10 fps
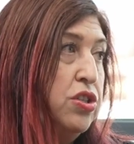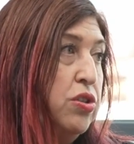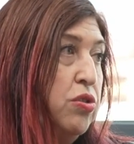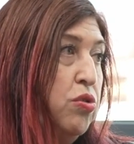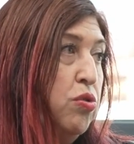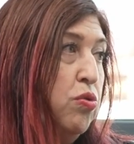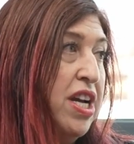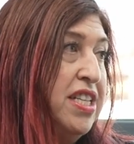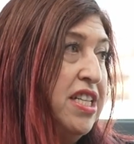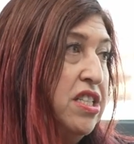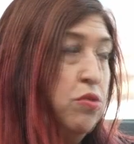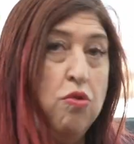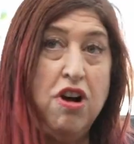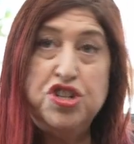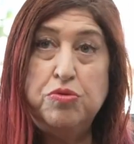Do I need to
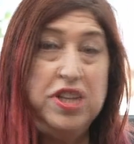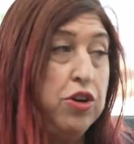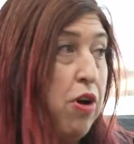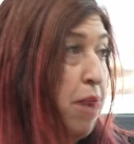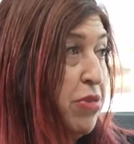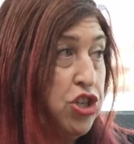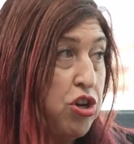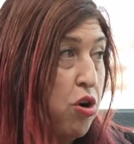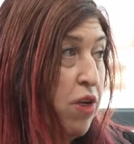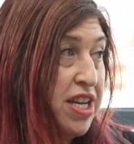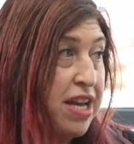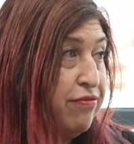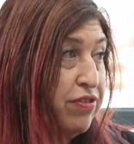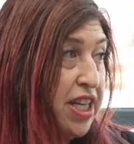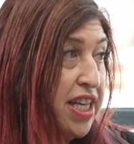watch a really crappy show on
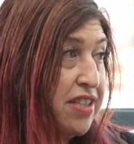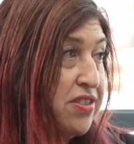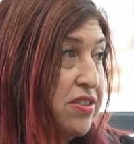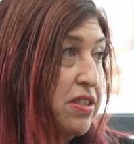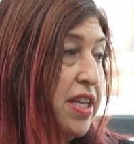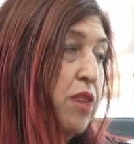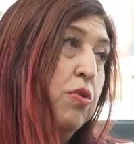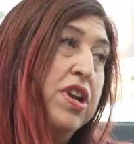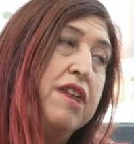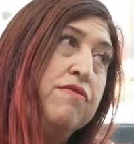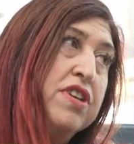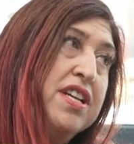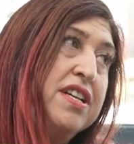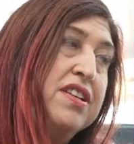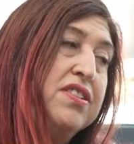Netflix? Like, yeah. whatever it
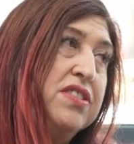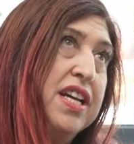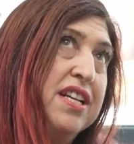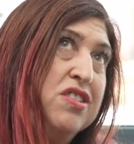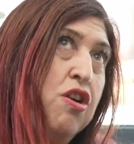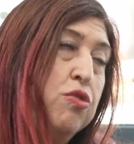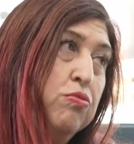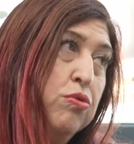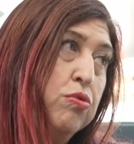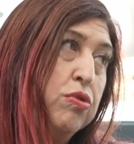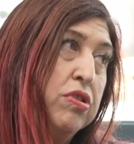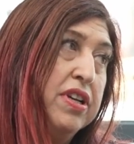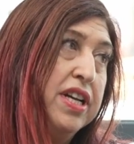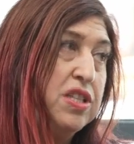is, it's not a rule.